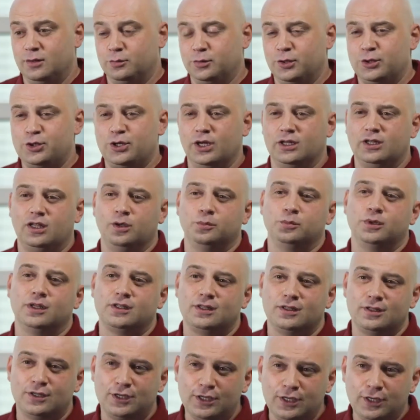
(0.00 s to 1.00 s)
to give it,
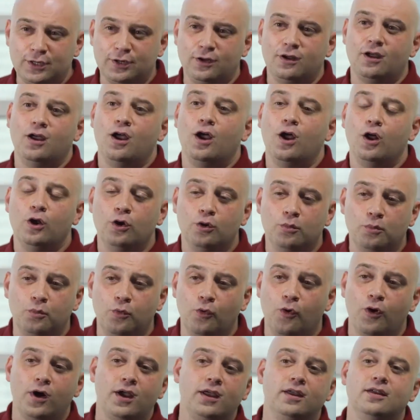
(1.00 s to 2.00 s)
but on the
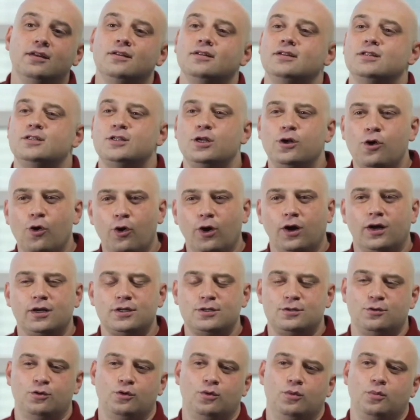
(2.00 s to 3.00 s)
platinhero
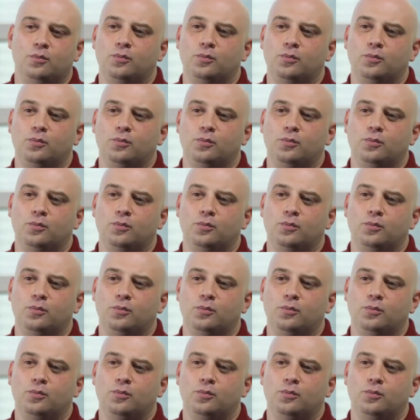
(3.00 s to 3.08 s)
platform,